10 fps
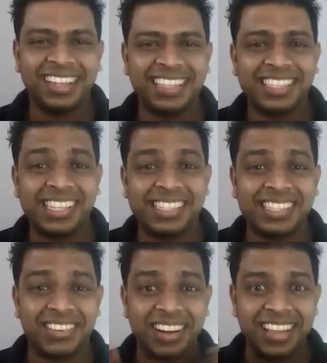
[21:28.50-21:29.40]
The
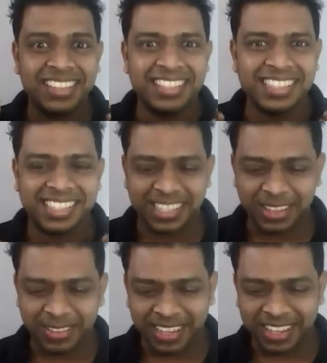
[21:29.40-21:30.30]
sister runs
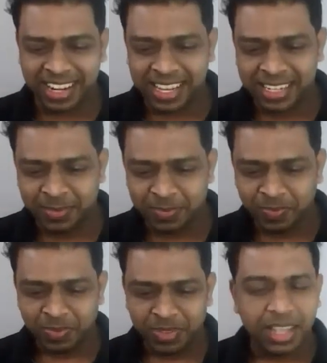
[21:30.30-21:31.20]
away, right?
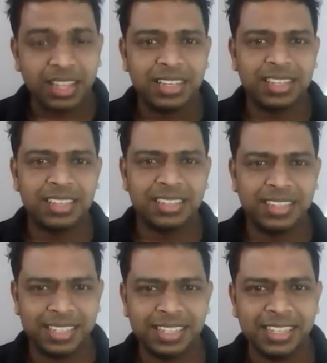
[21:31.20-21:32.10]

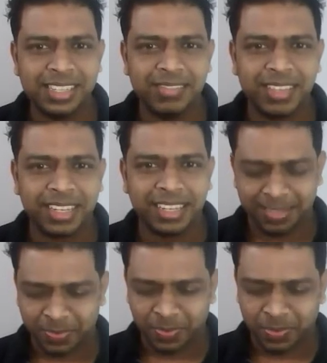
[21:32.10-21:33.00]
Does she deserve it?
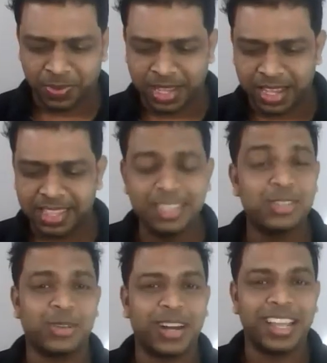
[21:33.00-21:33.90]
I think
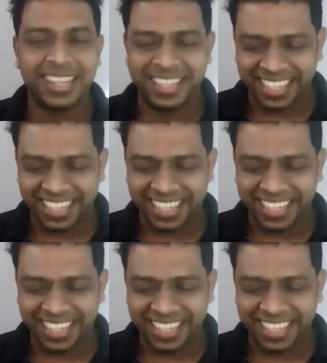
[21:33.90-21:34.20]
so, right?